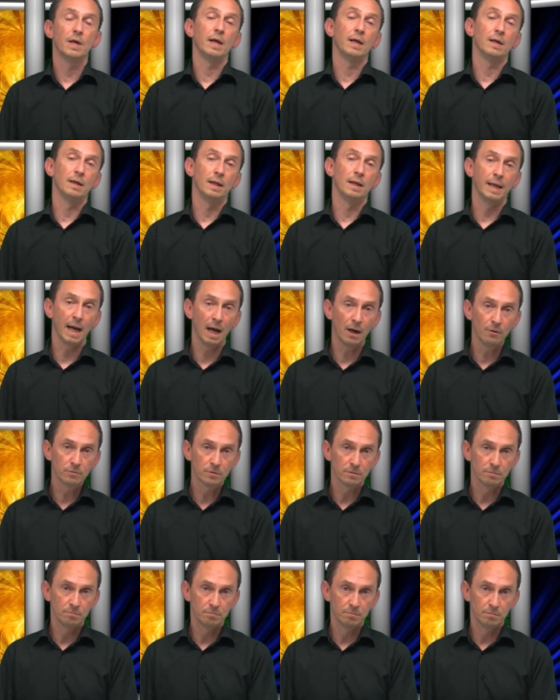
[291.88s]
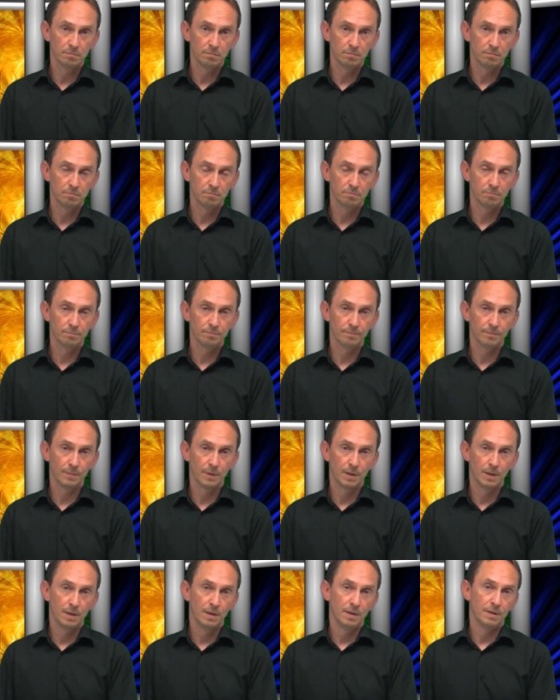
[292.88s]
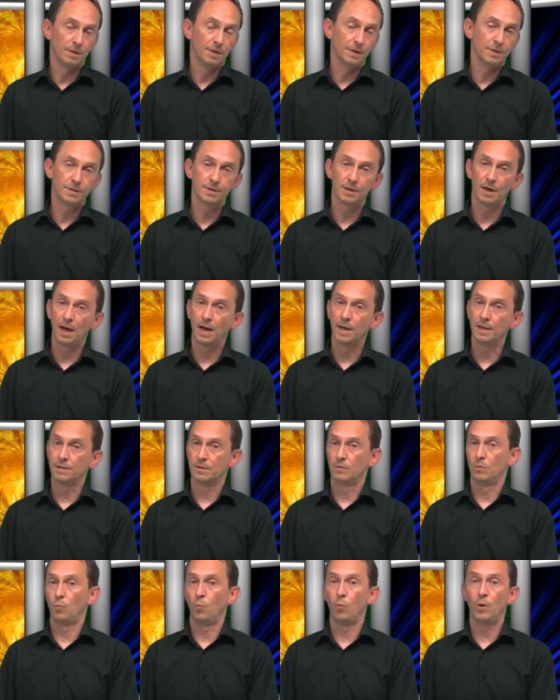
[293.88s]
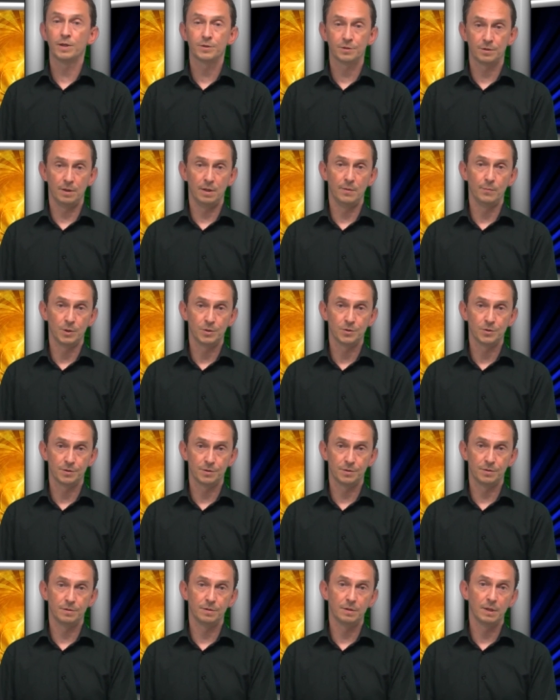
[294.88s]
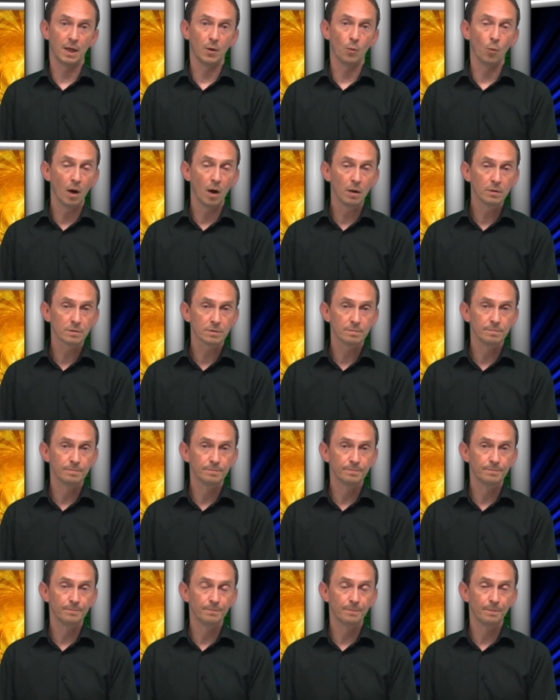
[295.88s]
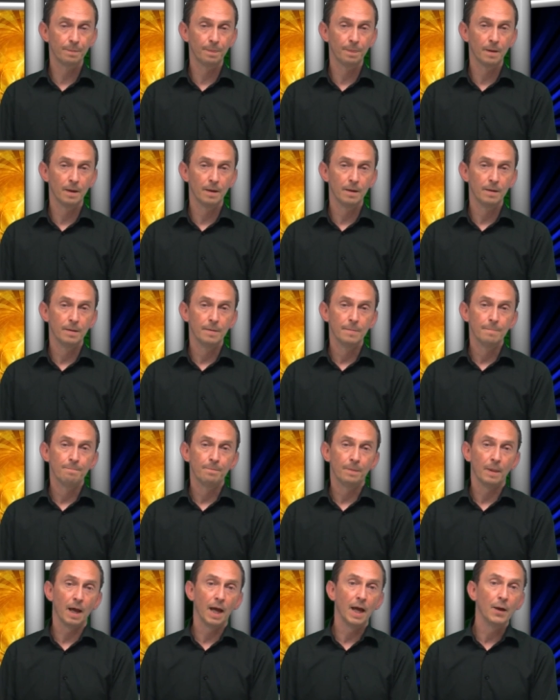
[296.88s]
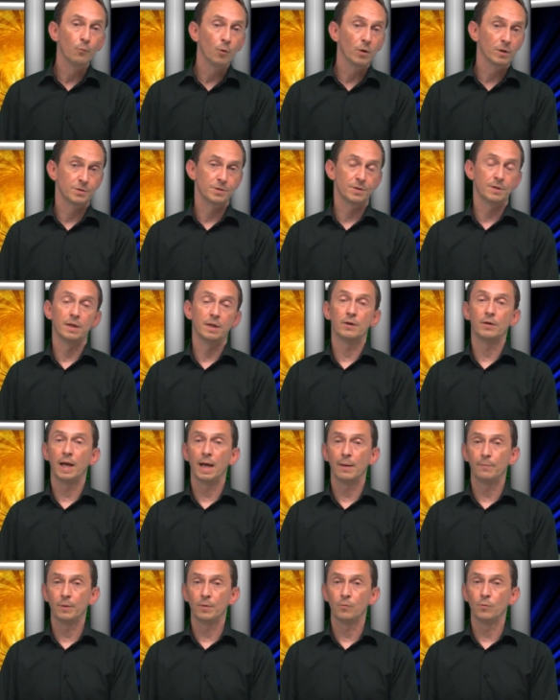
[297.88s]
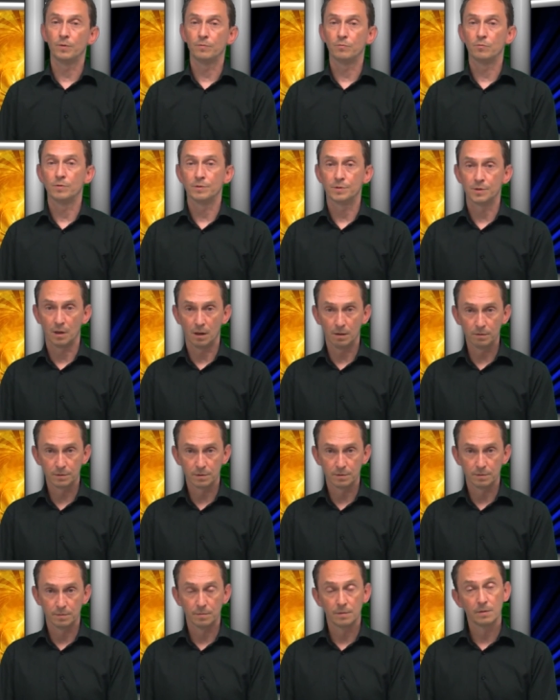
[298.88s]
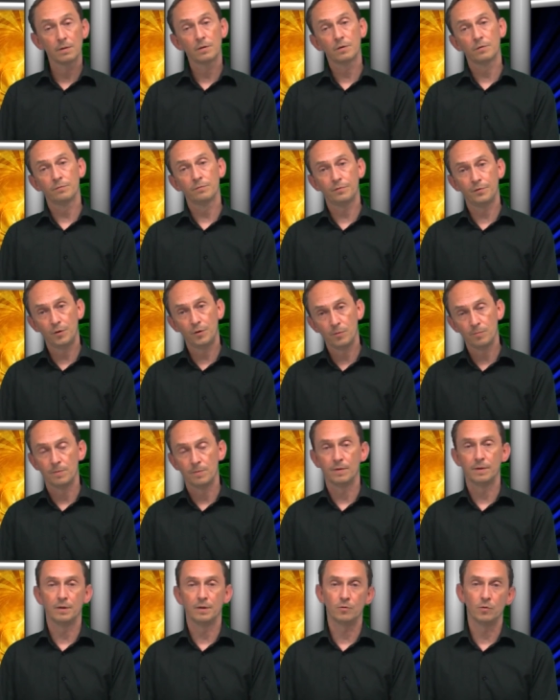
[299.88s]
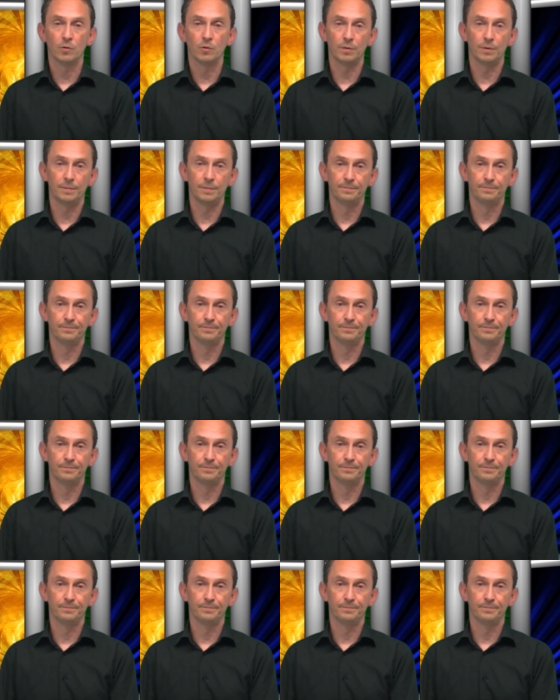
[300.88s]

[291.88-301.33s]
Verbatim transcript: a layout, decide which images they want, and once they are happy with the result, confirmed their order.